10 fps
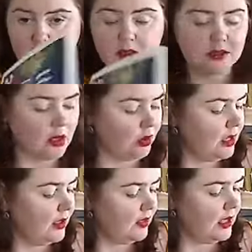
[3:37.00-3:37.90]
So
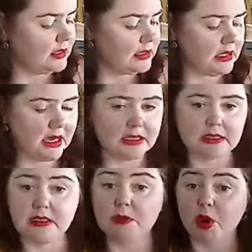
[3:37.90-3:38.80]
that
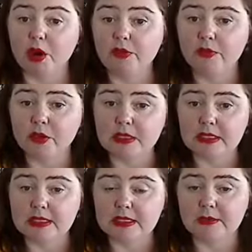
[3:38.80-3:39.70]
starts tomorrow, 1st of
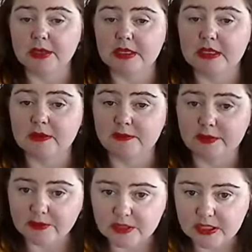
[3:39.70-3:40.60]
December to the
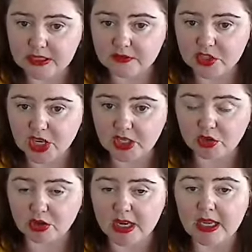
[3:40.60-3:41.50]
15th of
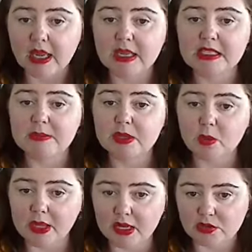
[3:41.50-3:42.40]
January. Spend
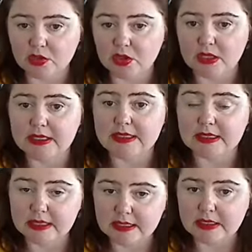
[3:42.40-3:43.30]
$100
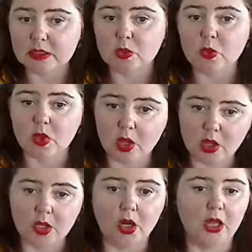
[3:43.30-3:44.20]
in store,
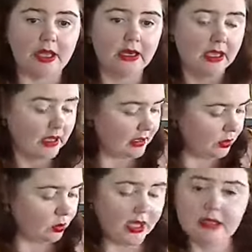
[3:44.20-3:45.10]
online.
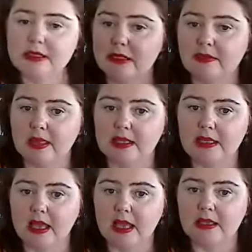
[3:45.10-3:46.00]
You'll get sent that
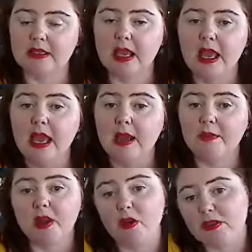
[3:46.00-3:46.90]
out,
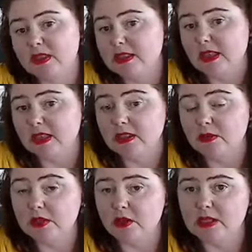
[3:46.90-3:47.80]
obviously until
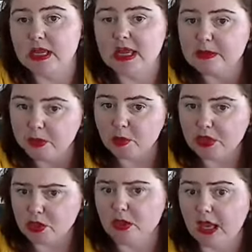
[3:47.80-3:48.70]
stocks last, but we
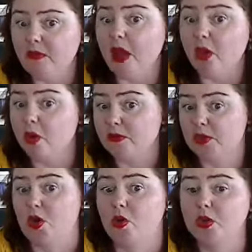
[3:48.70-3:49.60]
do have a lot of
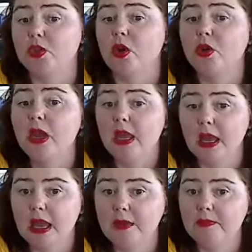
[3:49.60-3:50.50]
stocks. So
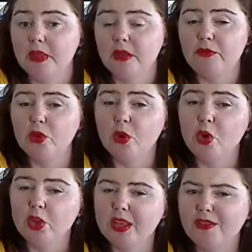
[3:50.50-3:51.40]
if you're
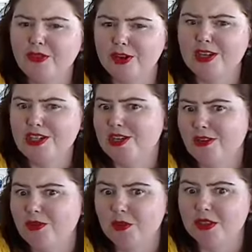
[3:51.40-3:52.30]
looking for
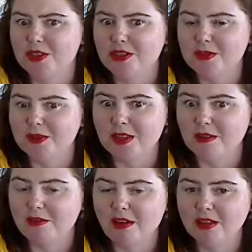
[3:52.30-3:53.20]
if you want to do some of
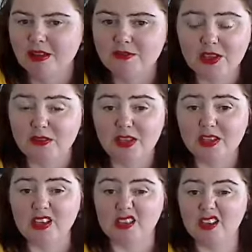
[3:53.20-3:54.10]
your own gift giving
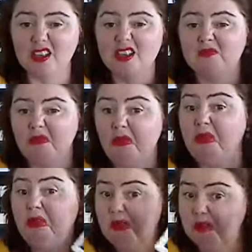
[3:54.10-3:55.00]
and you're thinking
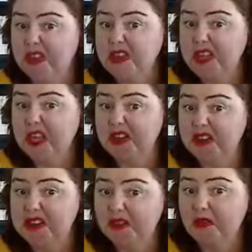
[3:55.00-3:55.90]
these
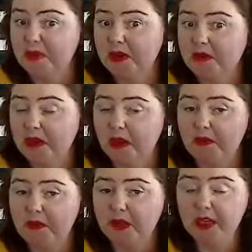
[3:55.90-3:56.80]
calendars are a bit of a go
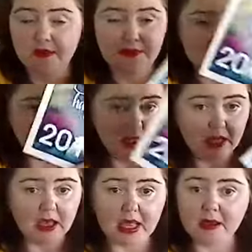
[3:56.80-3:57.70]
for a gift,
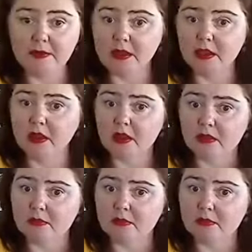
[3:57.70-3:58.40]
there you go.